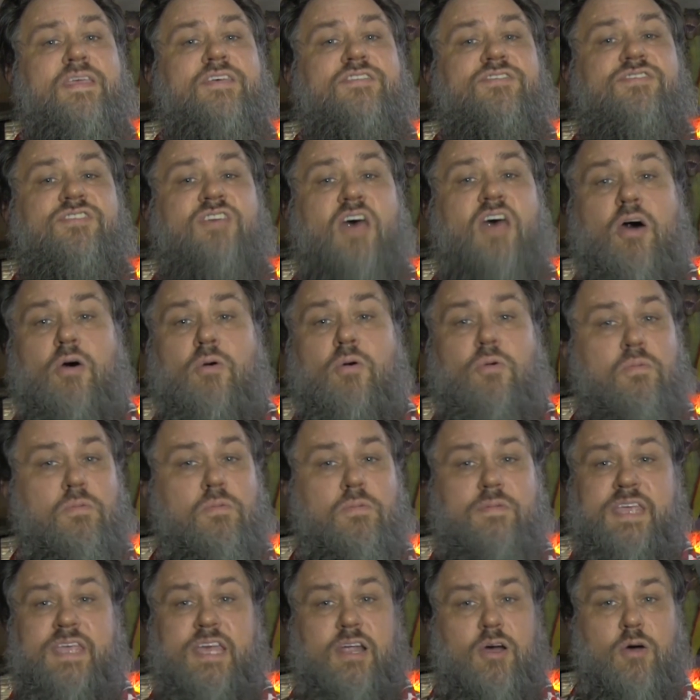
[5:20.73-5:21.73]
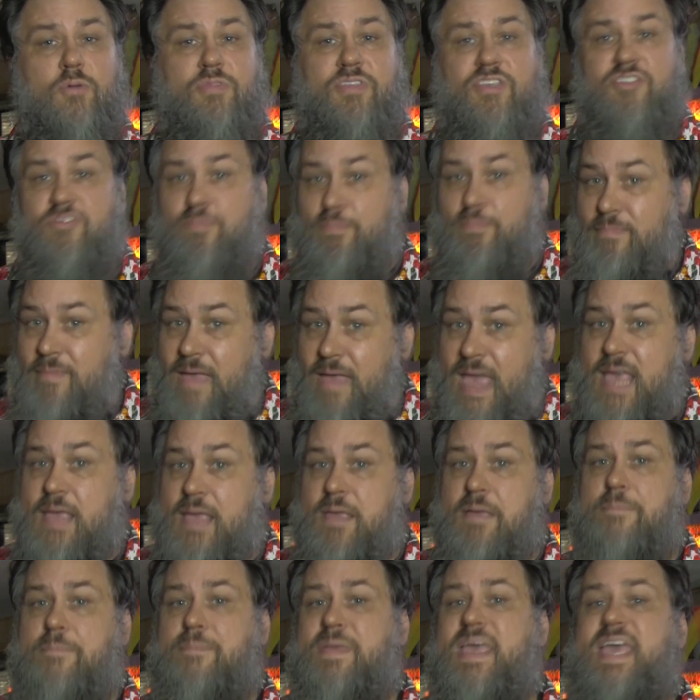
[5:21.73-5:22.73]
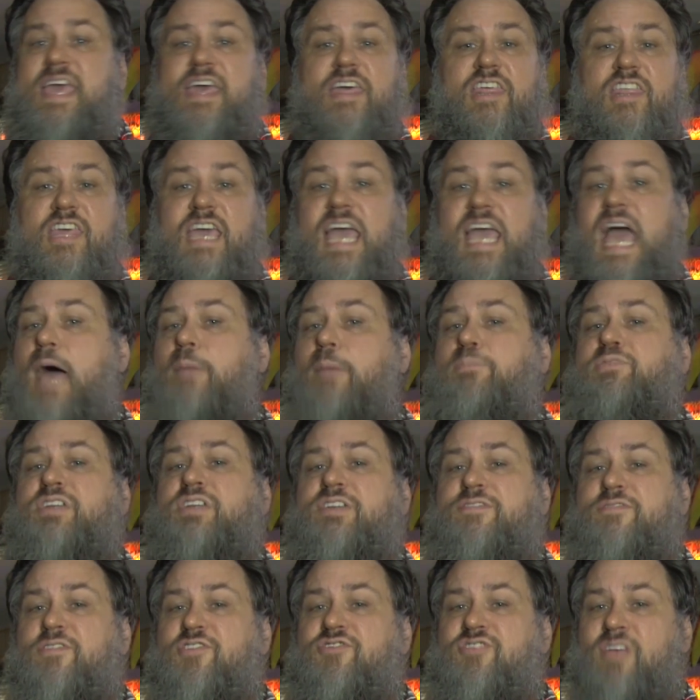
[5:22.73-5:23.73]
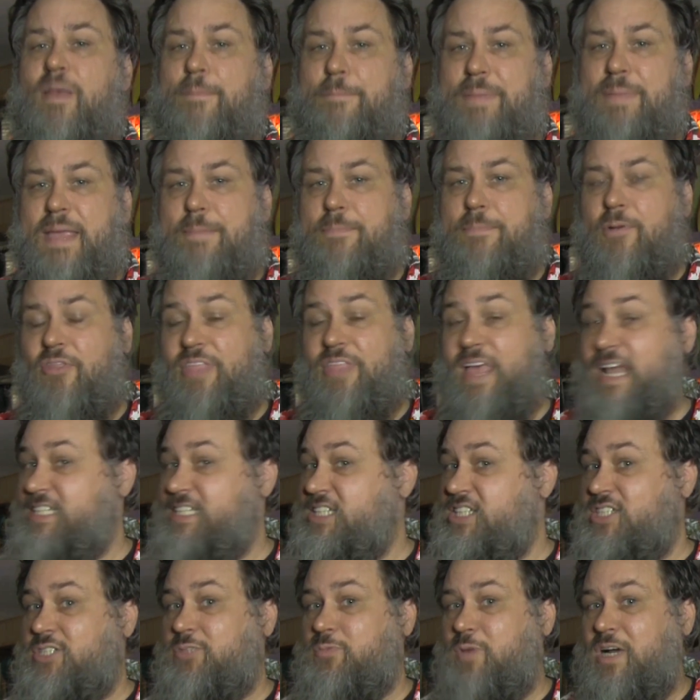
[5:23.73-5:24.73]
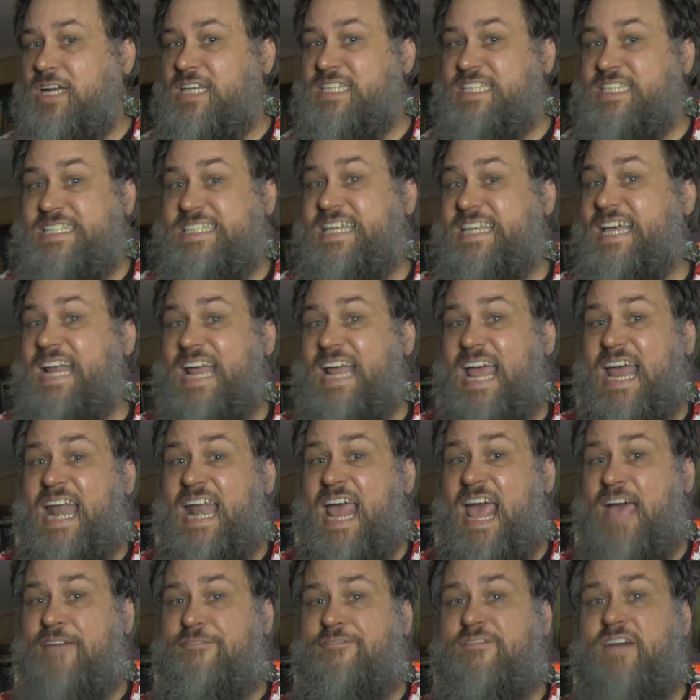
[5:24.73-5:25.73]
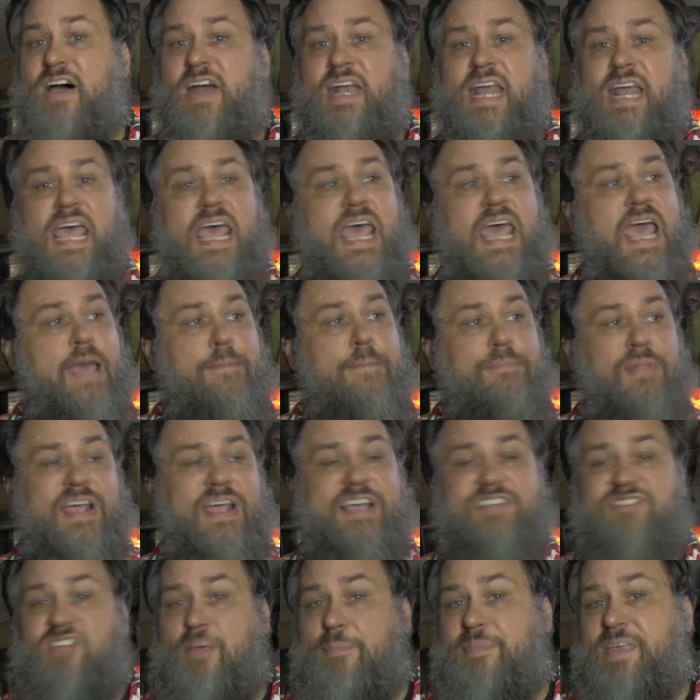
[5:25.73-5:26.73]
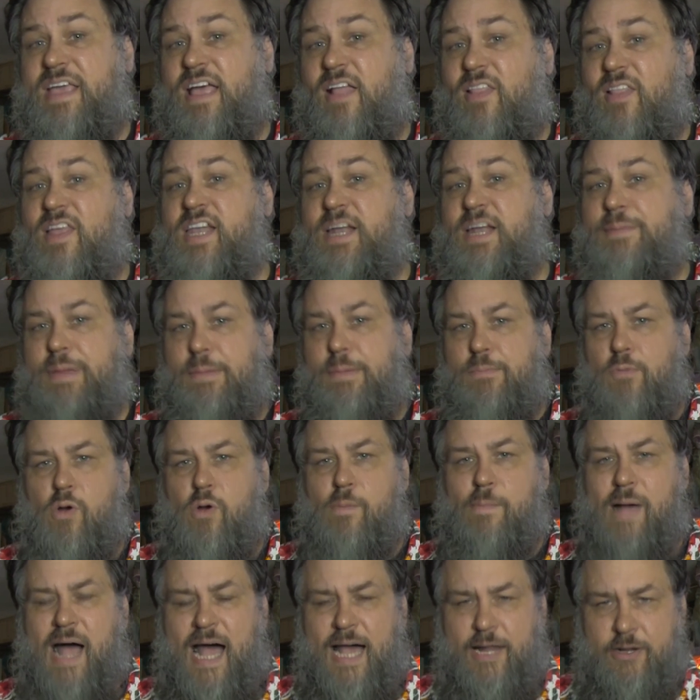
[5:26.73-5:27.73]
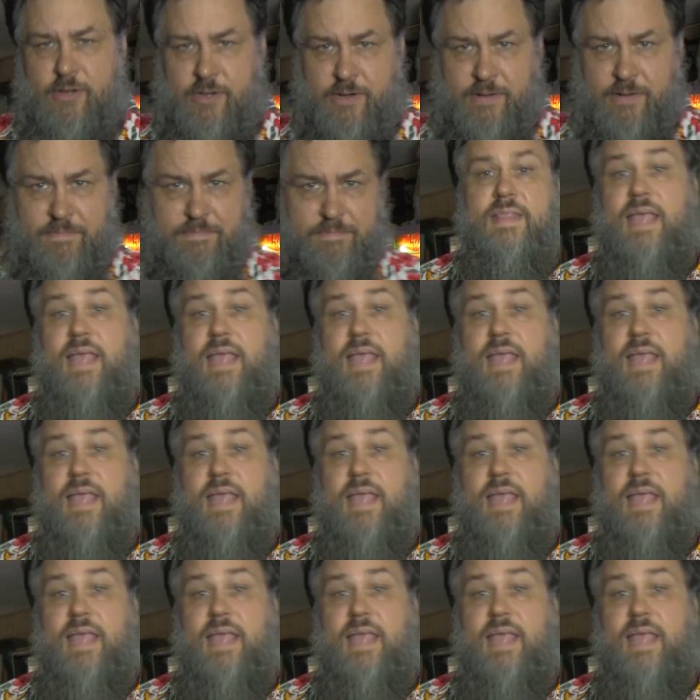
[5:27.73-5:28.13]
So, you know, this may be the option for some people that just want to sit and have fun and play something a little bit more modern.